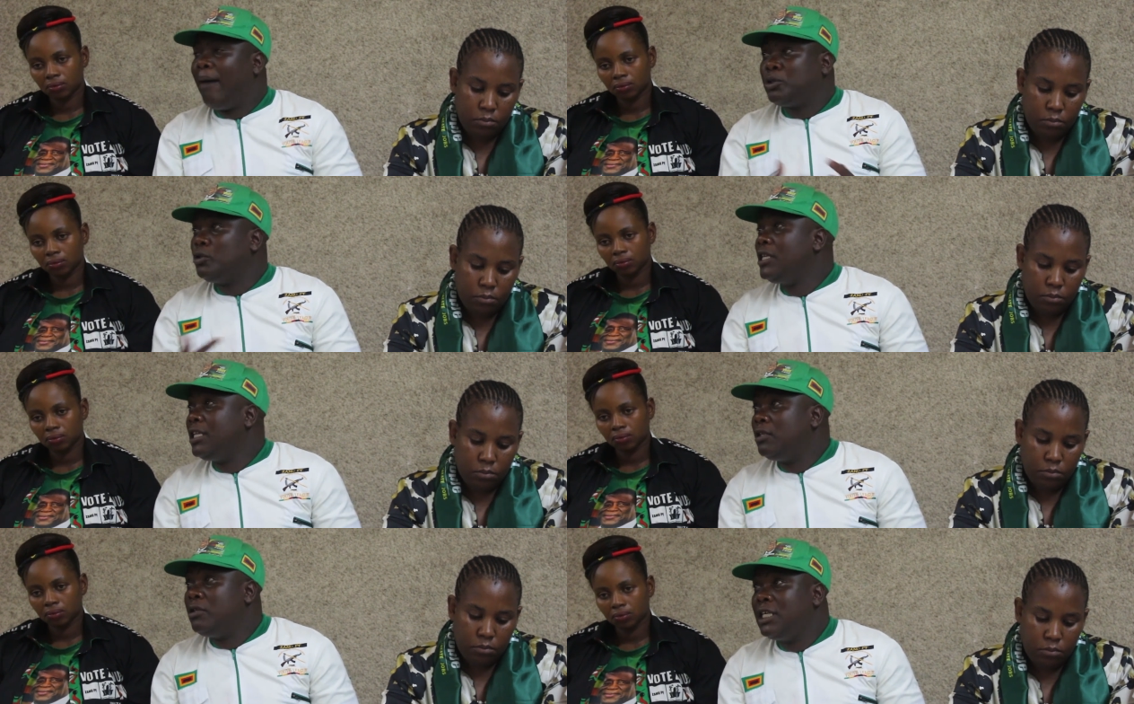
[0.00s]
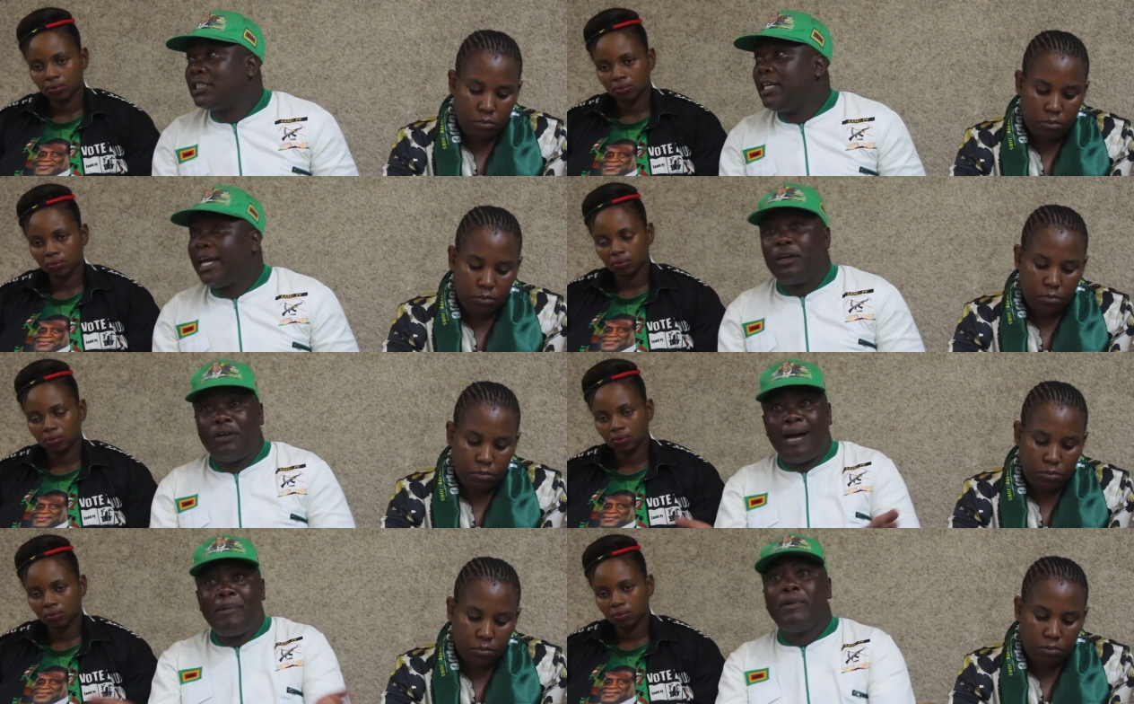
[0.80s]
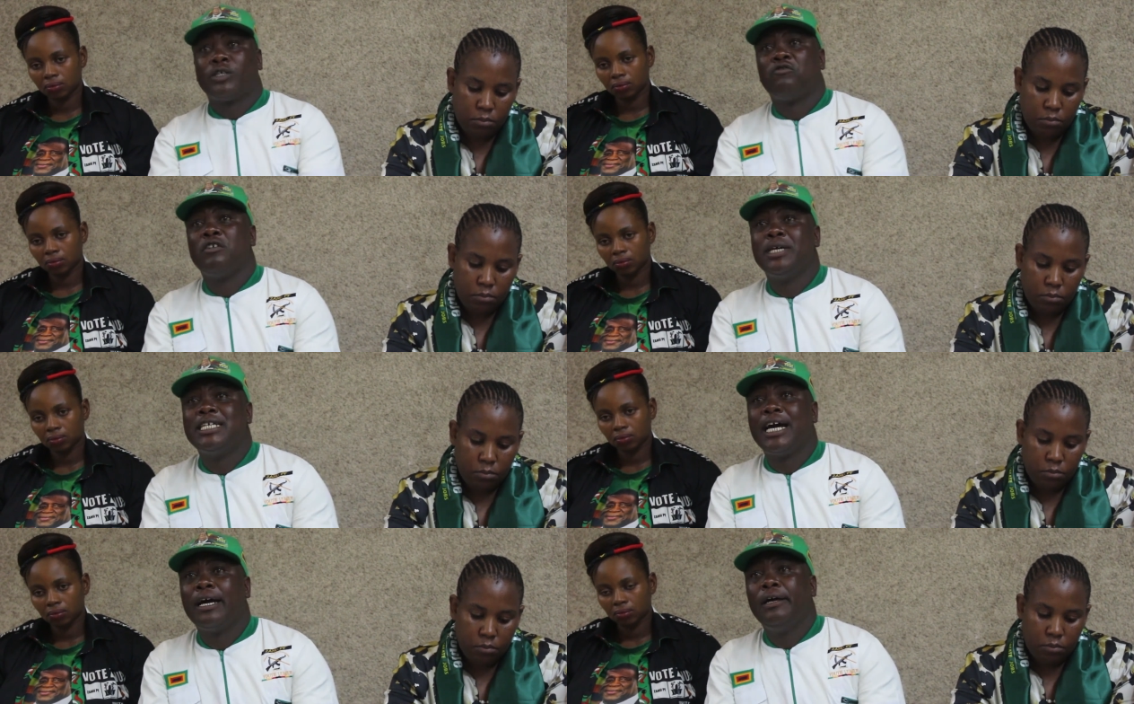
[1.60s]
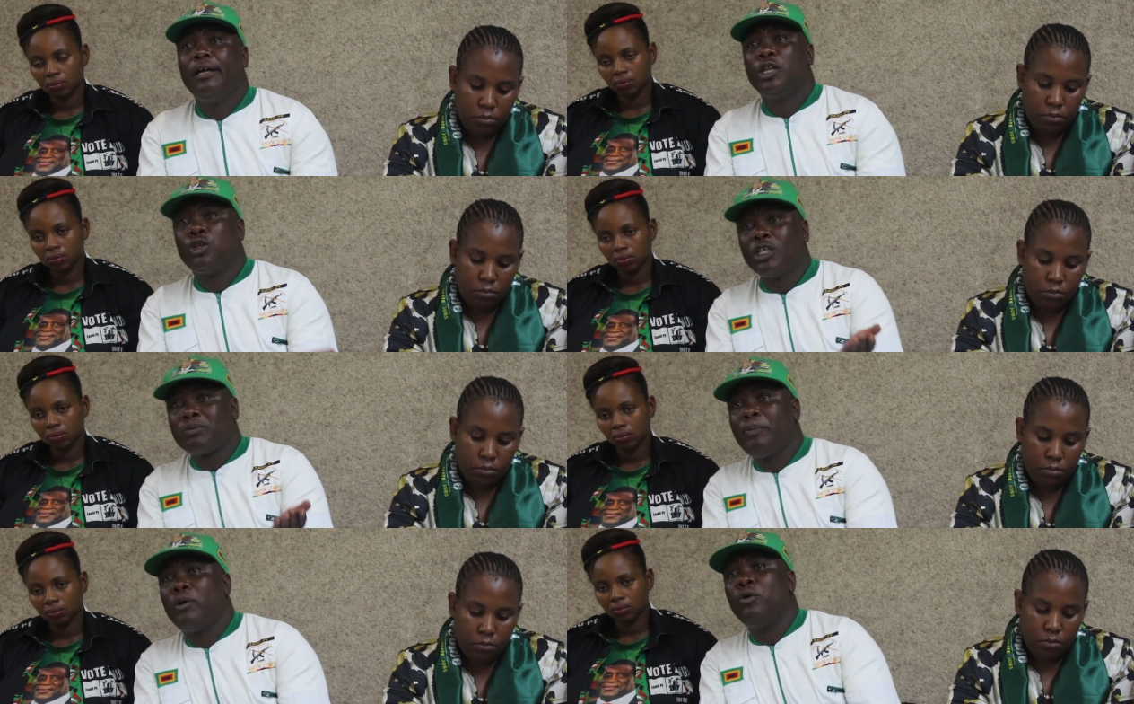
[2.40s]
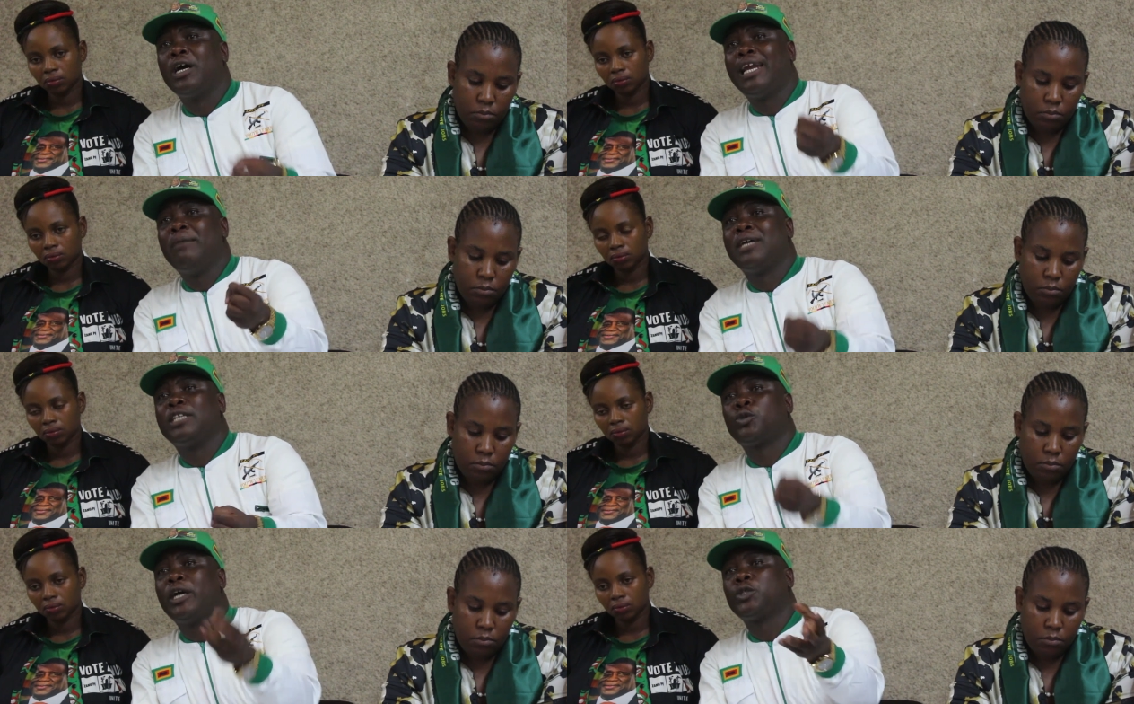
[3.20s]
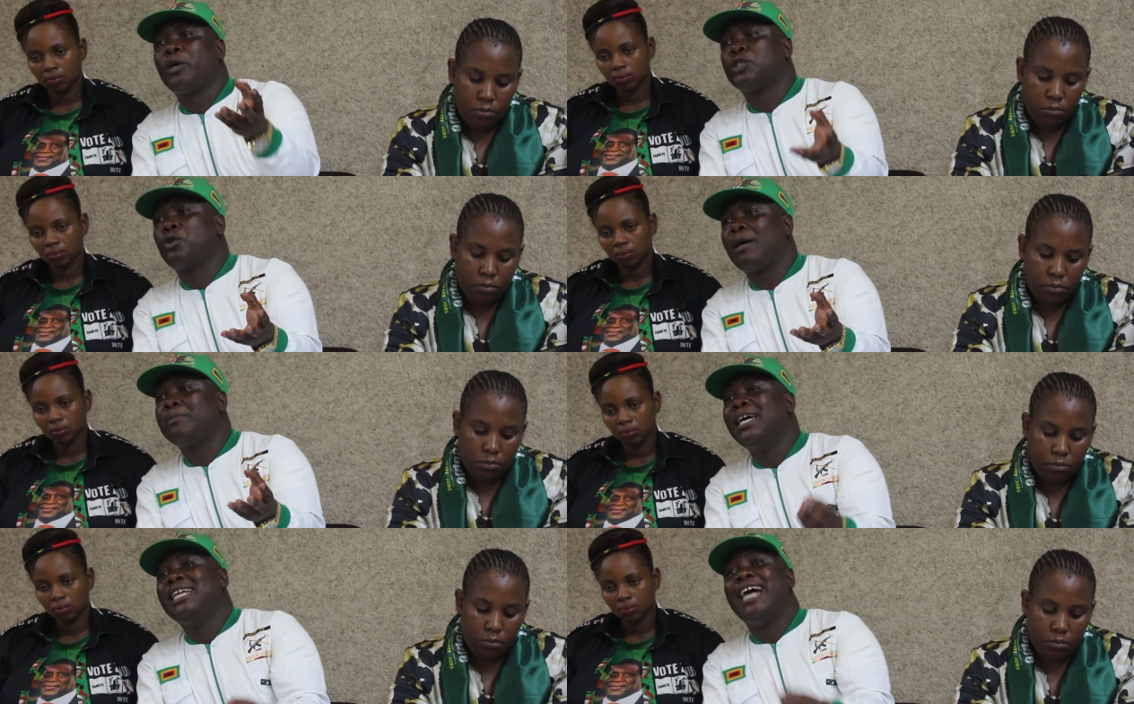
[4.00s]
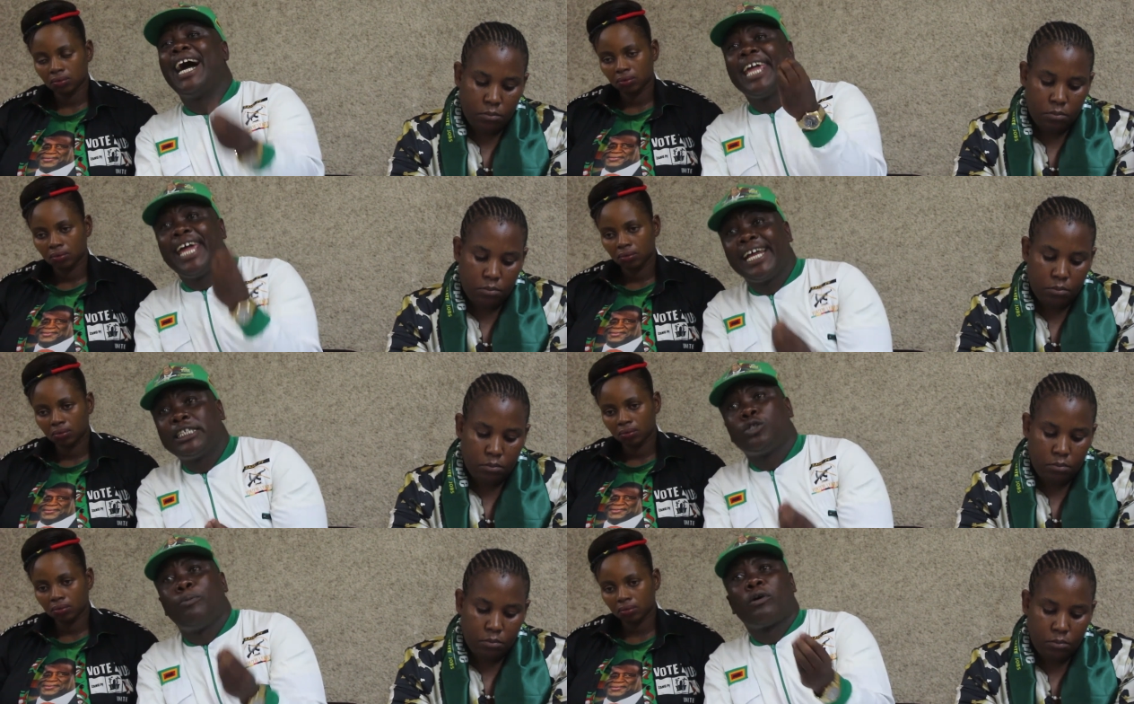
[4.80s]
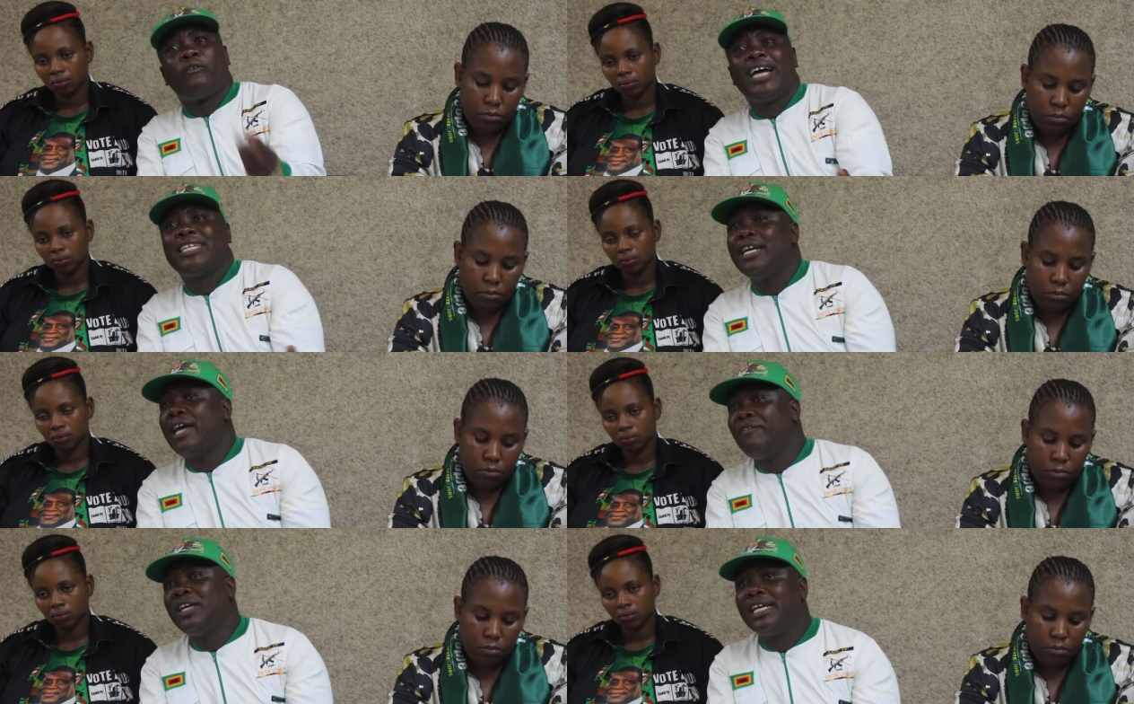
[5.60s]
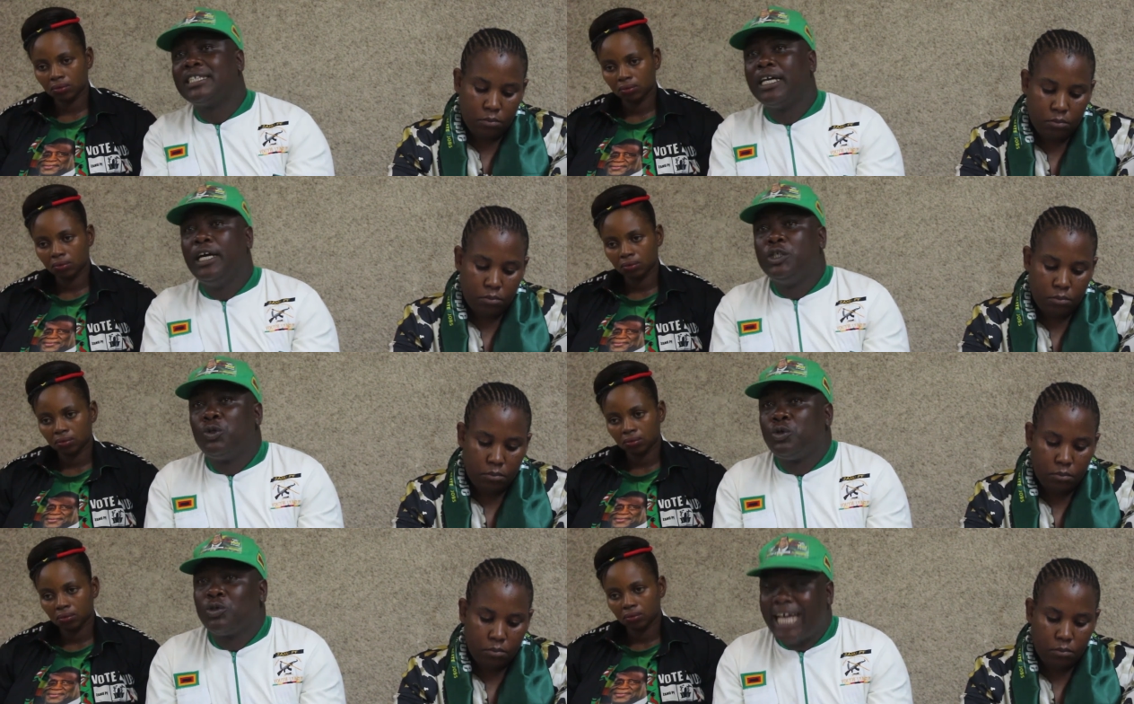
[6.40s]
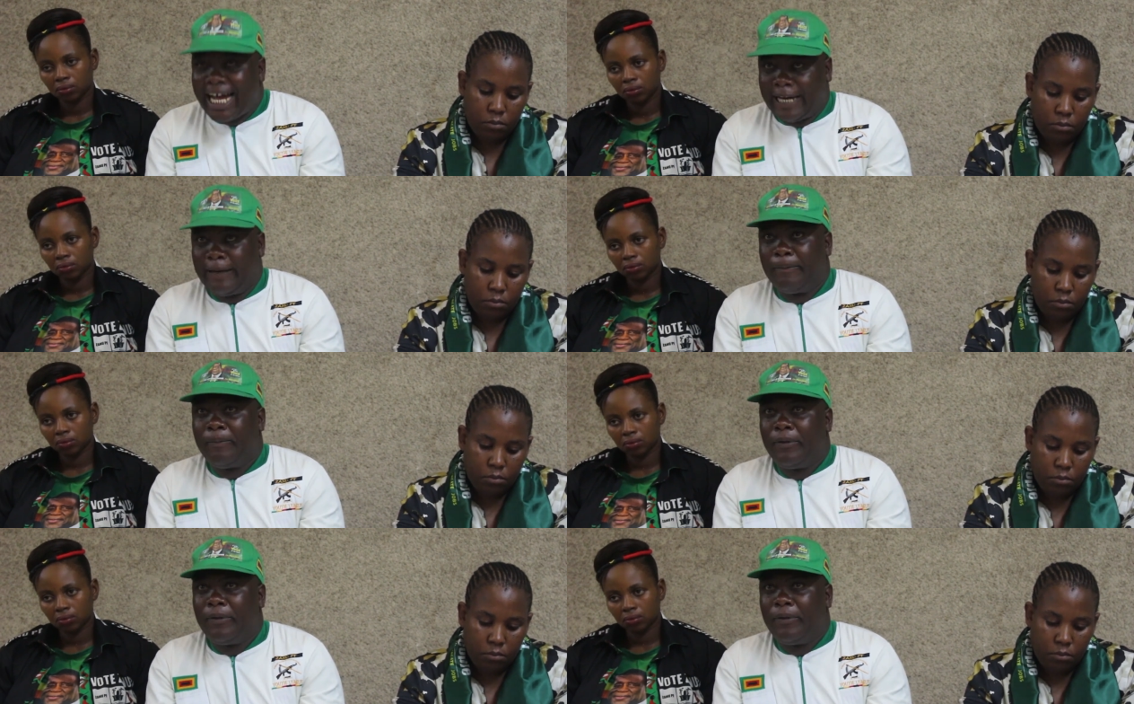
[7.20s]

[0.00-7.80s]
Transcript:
Speaker 1: Up to this day, the members of the media, those people who claim that so-and-so is corrupt, they are yet to provide any evidence to, to ZACC.